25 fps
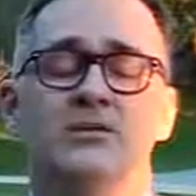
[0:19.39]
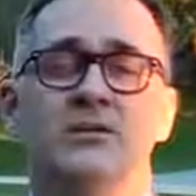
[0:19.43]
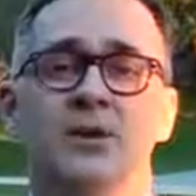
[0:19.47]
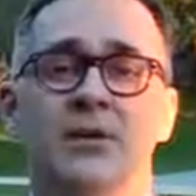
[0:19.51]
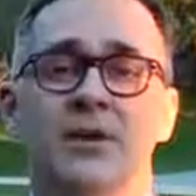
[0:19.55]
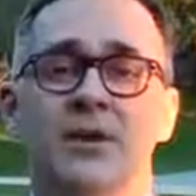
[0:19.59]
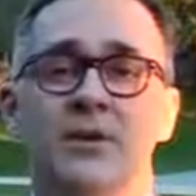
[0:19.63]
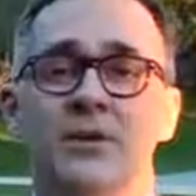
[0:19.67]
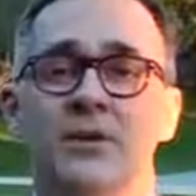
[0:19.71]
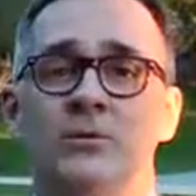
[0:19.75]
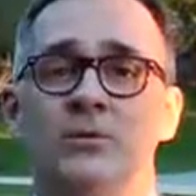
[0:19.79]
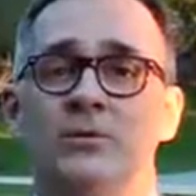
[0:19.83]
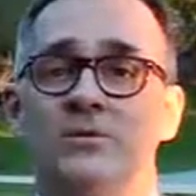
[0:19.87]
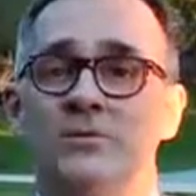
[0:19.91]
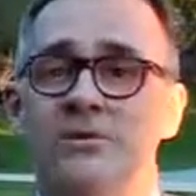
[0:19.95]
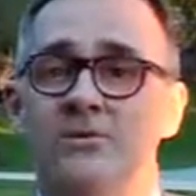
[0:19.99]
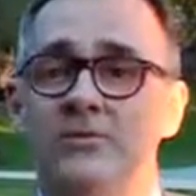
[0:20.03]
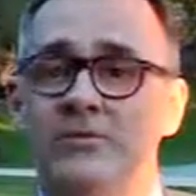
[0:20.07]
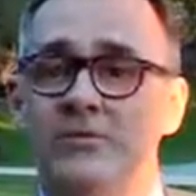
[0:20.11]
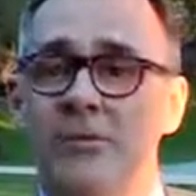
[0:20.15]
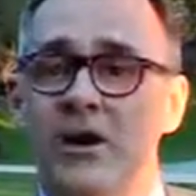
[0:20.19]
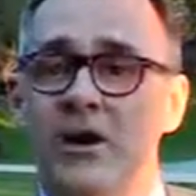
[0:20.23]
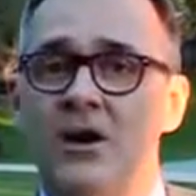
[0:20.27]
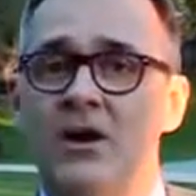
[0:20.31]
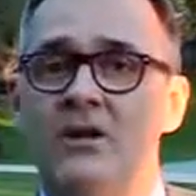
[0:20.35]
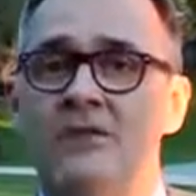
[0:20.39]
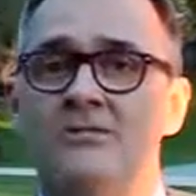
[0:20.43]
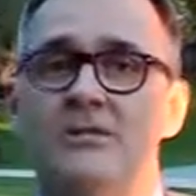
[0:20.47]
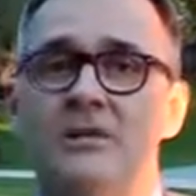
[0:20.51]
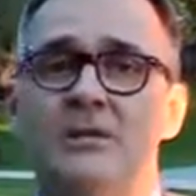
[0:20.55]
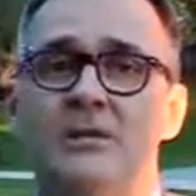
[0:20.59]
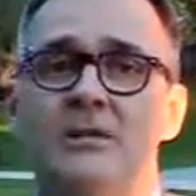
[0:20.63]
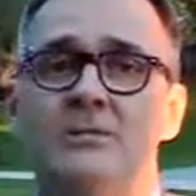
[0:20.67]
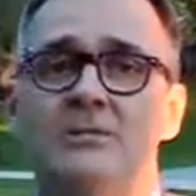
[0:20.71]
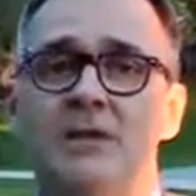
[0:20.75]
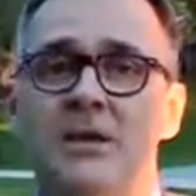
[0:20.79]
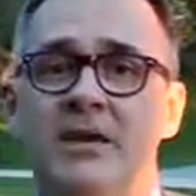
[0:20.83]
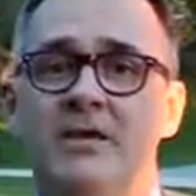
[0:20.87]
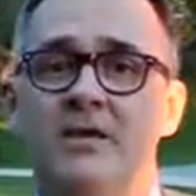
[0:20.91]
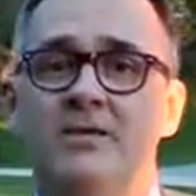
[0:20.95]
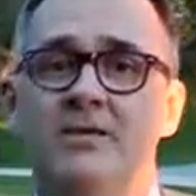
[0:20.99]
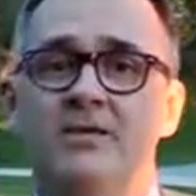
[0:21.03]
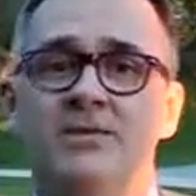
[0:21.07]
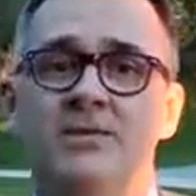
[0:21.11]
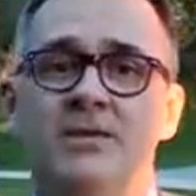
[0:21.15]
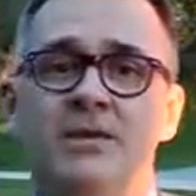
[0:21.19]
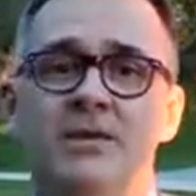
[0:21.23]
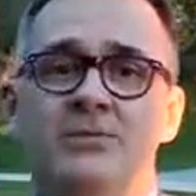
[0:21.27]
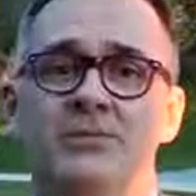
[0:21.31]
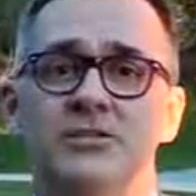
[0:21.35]
Joanne was involved in a panel
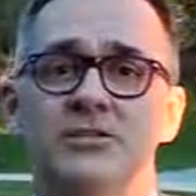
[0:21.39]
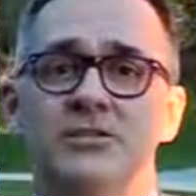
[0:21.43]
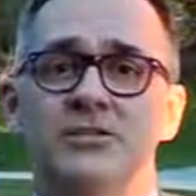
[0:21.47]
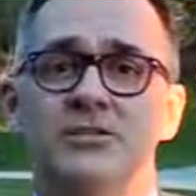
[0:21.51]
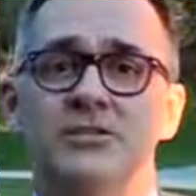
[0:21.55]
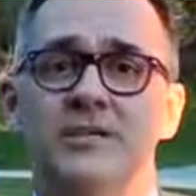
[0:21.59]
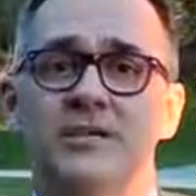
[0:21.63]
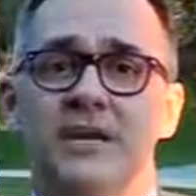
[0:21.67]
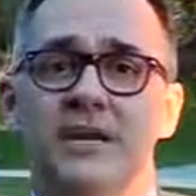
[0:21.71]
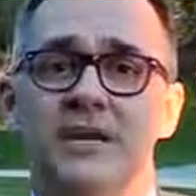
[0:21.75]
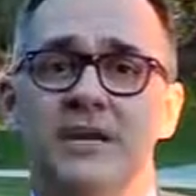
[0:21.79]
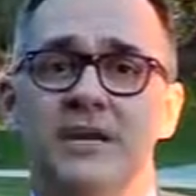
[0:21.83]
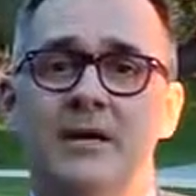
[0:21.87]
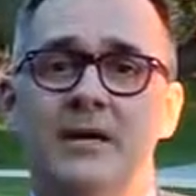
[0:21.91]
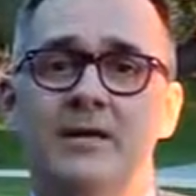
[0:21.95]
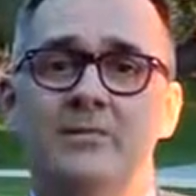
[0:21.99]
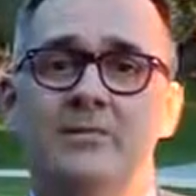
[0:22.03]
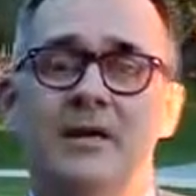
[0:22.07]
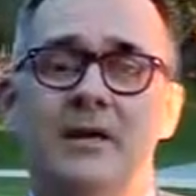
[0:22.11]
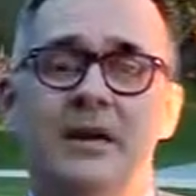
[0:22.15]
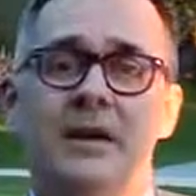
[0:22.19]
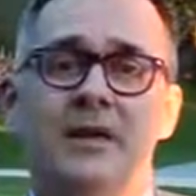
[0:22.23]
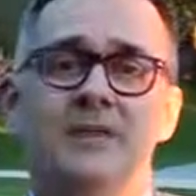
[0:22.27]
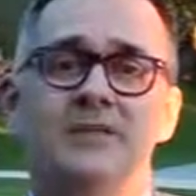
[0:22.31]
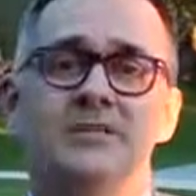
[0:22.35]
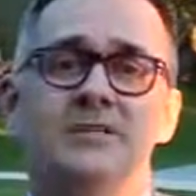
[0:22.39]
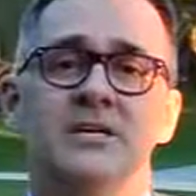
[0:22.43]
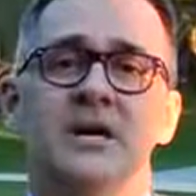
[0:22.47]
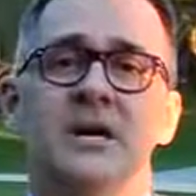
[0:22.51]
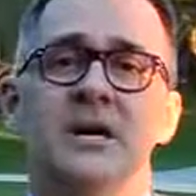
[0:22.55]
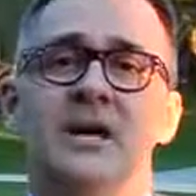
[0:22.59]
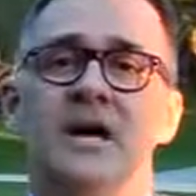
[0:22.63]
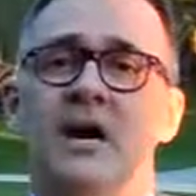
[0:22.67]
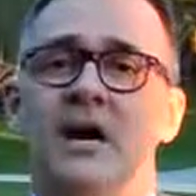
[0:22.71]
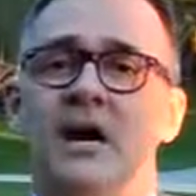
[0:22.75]
discussion today about